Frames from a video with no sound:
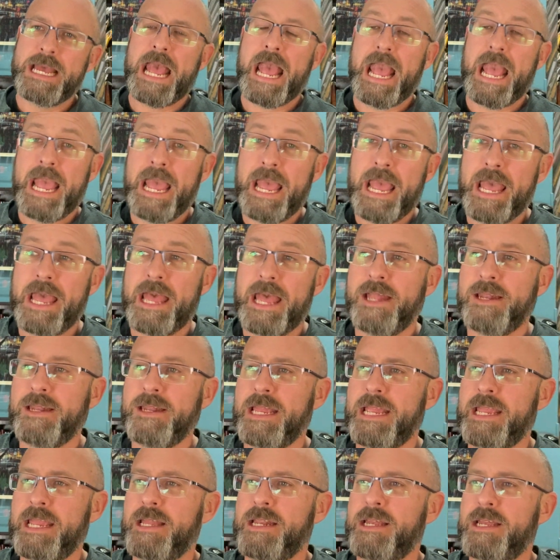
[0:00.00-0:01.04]
and
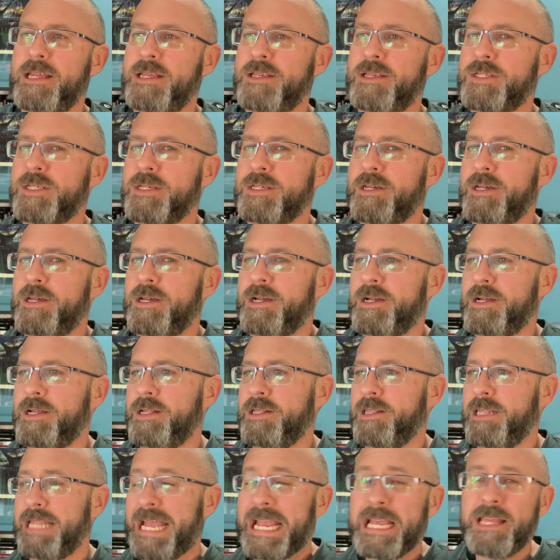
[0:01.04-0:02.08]
it is uh,
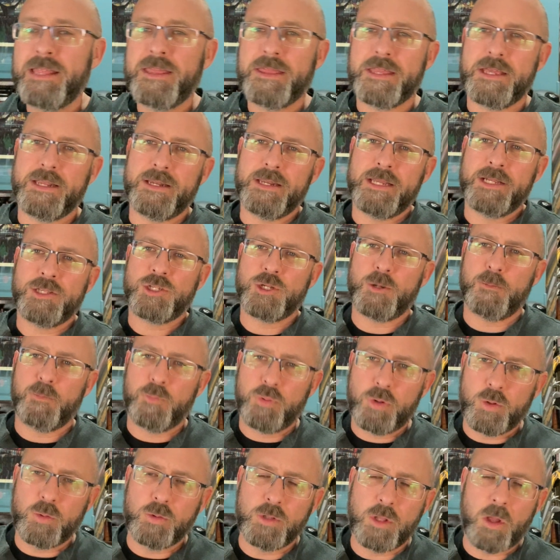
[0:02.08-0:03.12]
lengthened. It's a
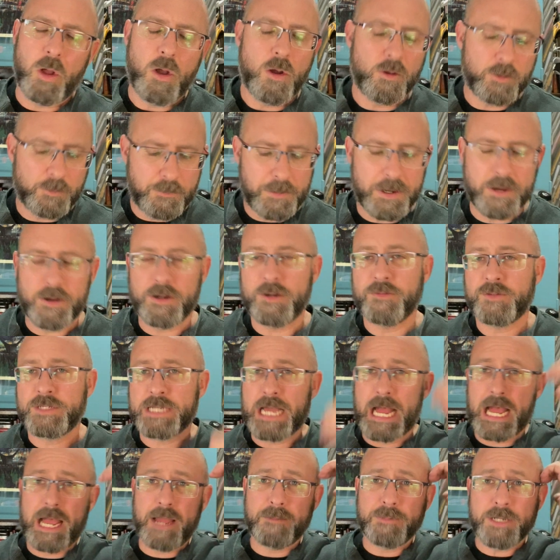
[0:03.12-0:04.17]
prolonged period of
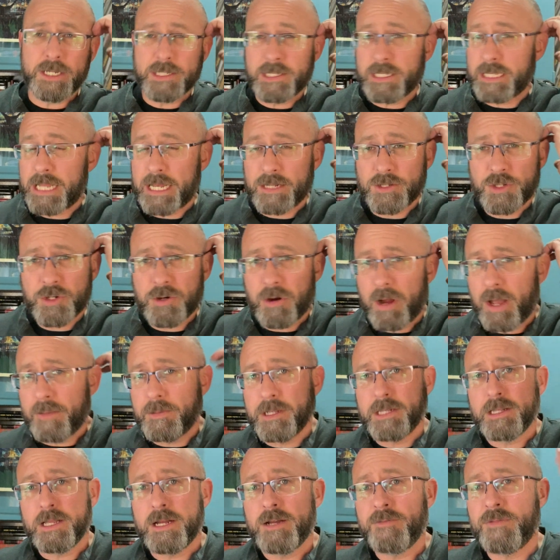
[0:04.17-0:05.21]
time. Doesn't that describe
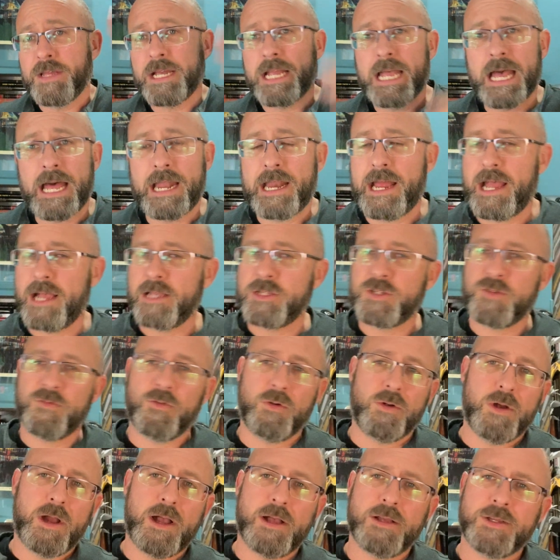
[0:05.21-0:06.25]
the love that God has
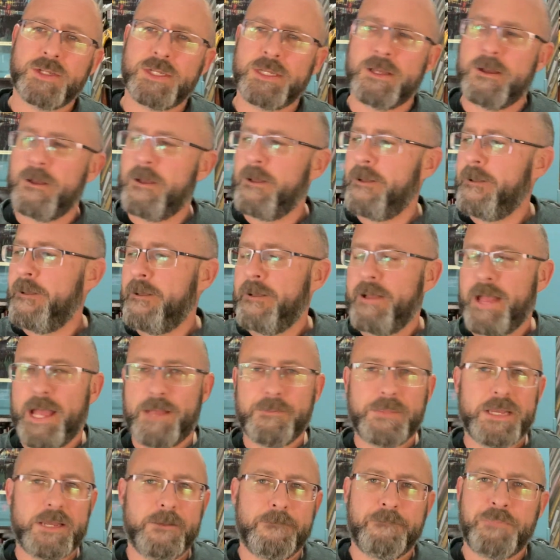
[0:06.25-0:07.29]
for us? I
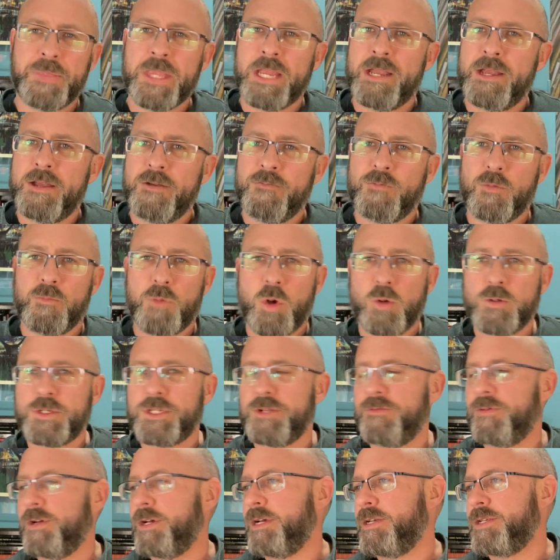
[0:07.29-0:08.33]
mean, for most
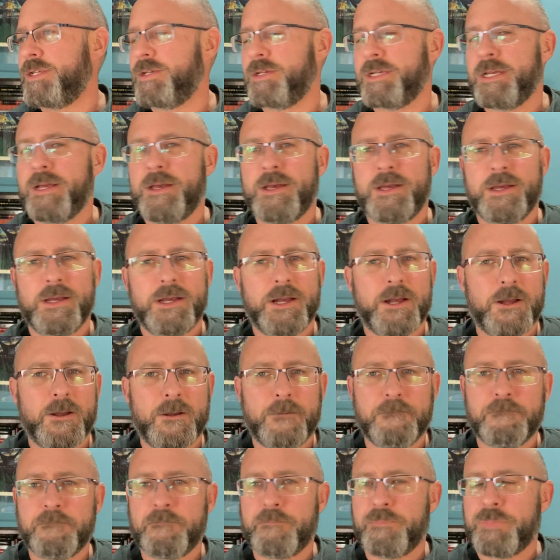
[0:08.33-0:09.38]
of us,
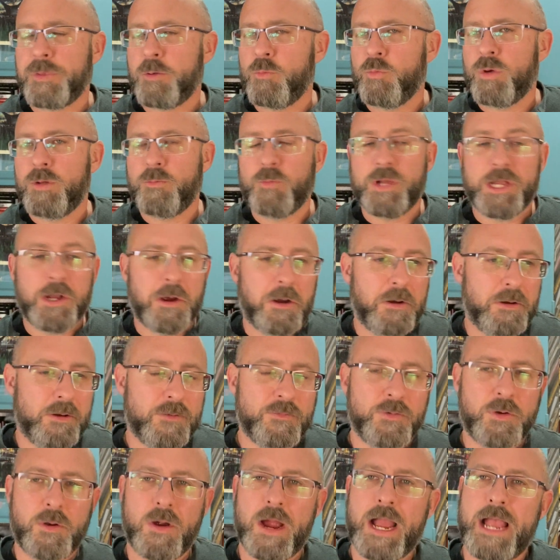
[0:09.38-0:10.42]
um, when we heard
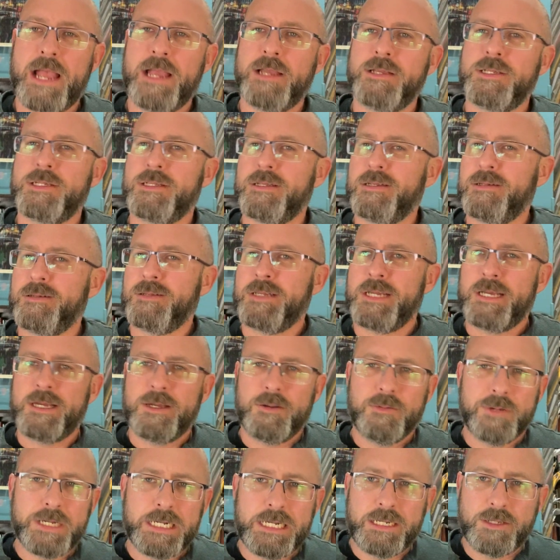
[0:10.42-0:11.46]
of Christ and
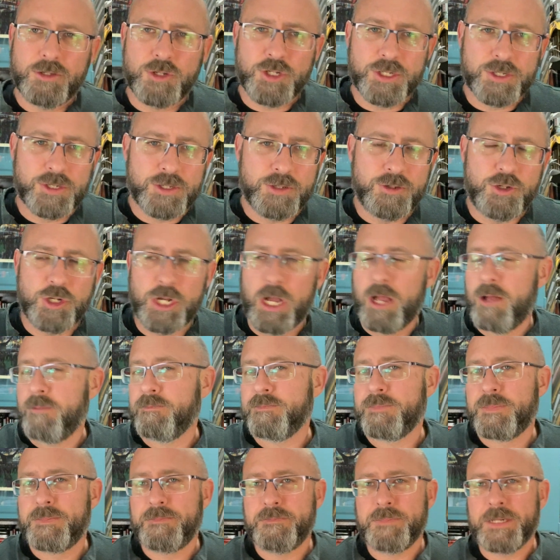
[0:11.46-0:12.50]
we didn't just jump
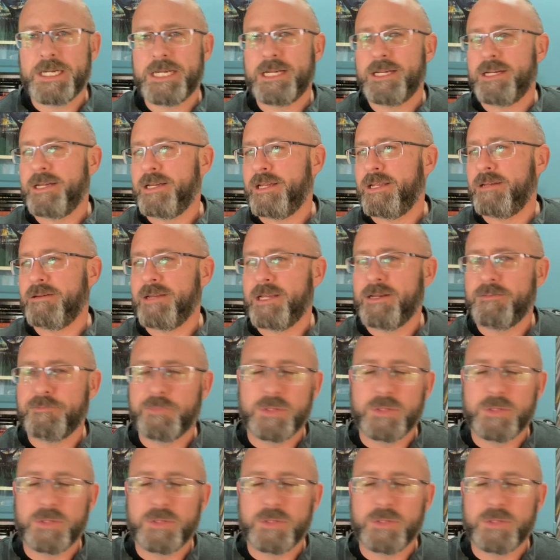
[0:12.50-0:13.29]
uh, and, and